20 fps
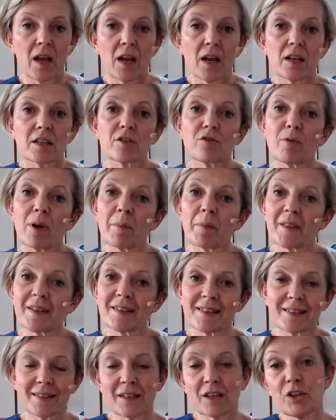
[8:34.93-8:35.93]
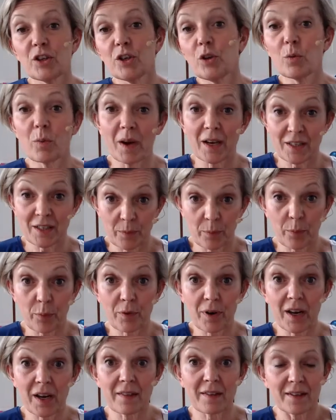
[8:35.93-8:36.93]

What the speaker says: So remember, this isn't a new way to breathe.